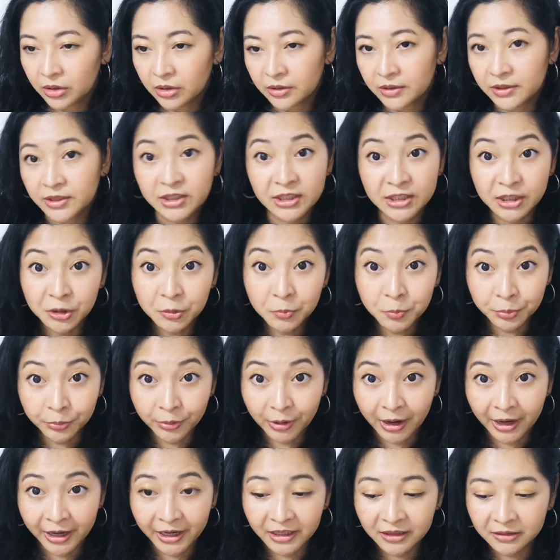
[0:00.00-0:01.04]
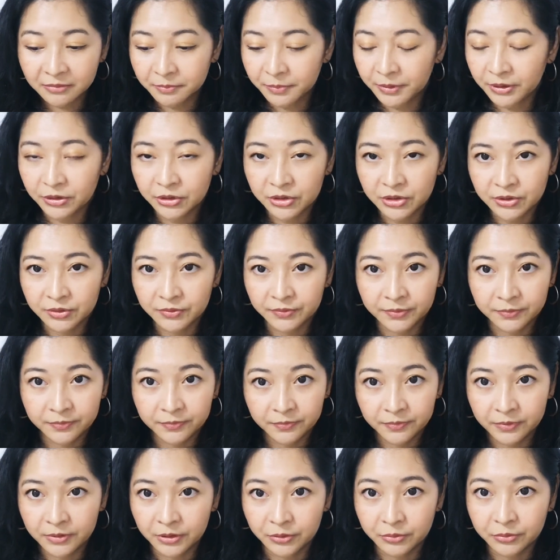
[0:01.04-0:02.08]
still bright because
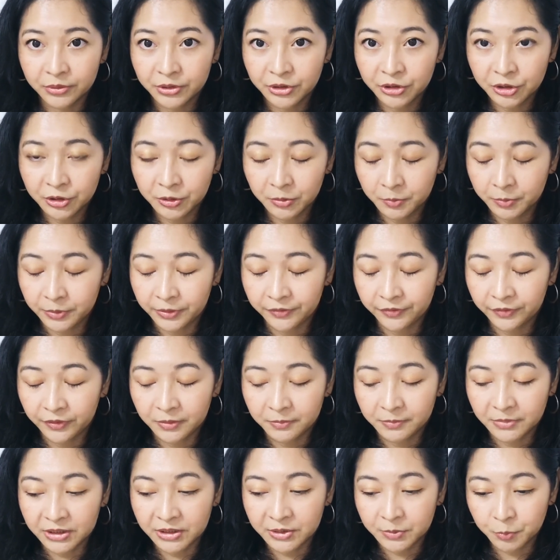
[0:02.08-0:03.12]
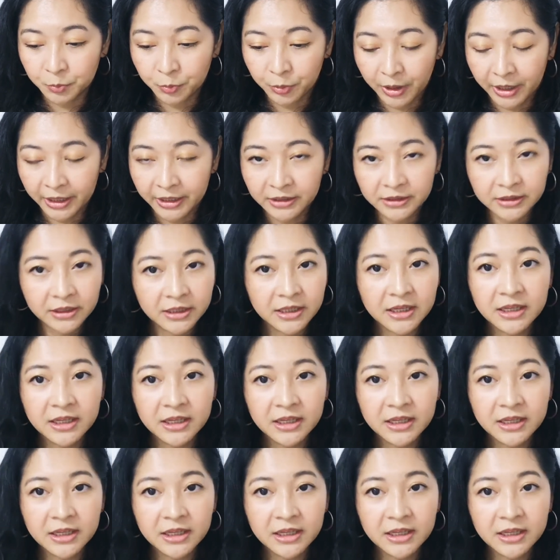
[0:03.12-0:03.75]
the original perfume is bright.